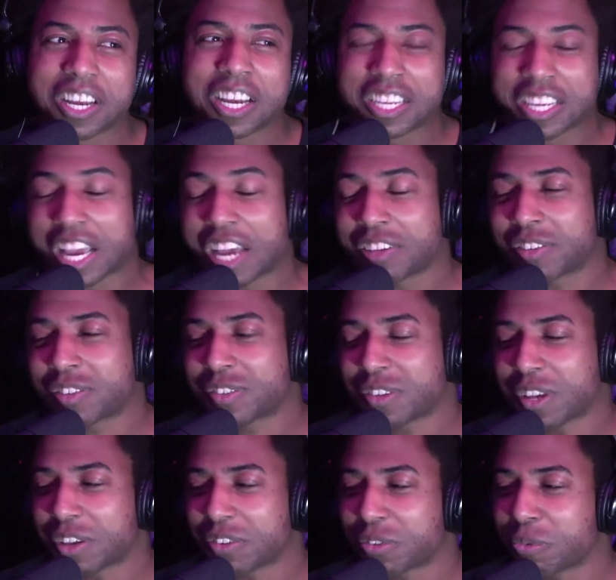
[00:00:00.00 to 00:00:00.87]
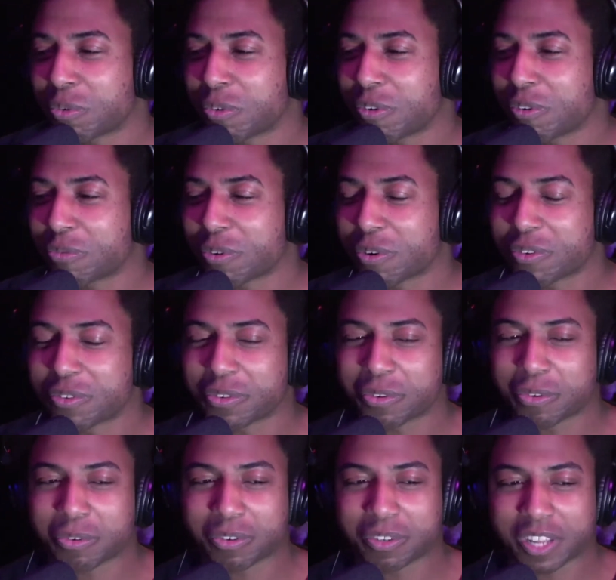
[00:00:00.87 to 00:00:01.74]
Yes, who we referred
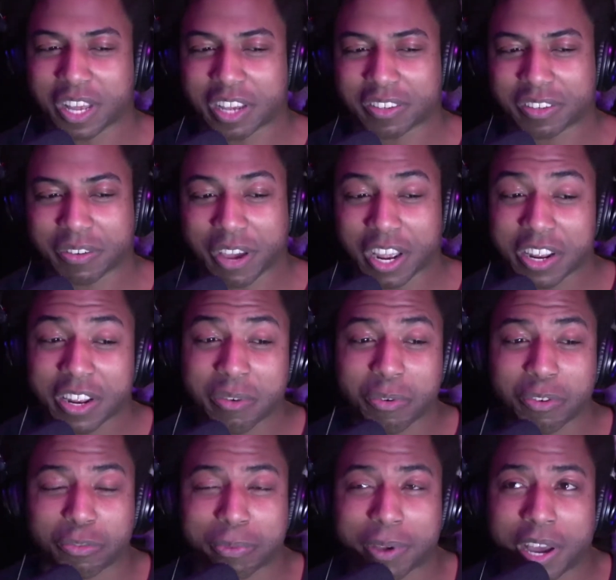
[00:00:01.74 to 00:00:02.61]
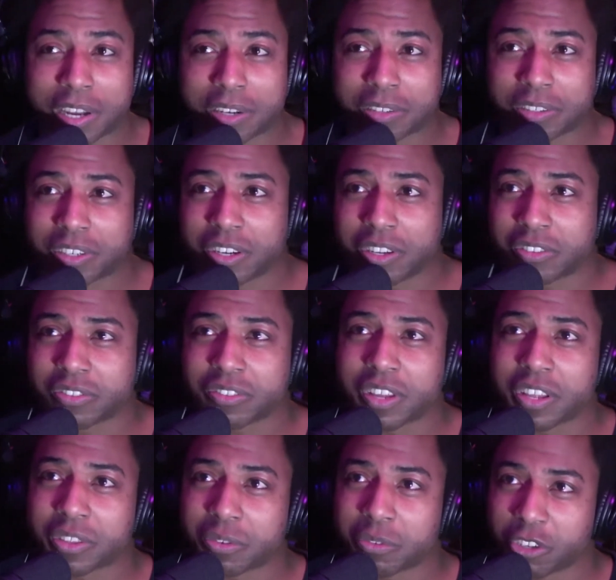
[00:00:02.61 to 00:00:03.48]
to last time. I didn't respond because
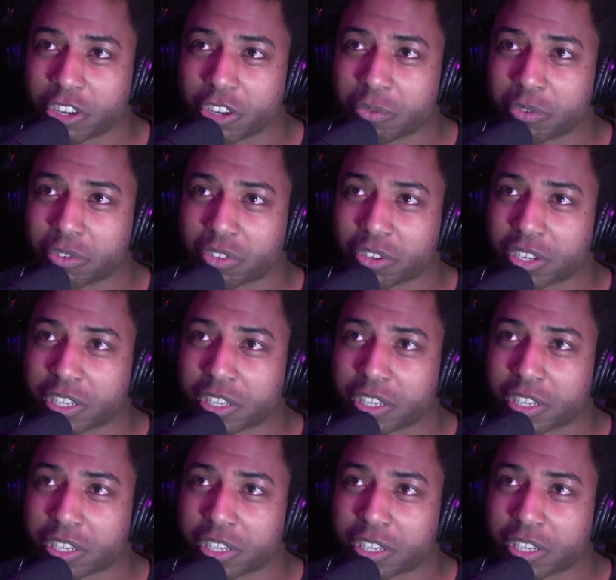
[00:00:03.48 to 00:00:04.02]
nothing good was going to come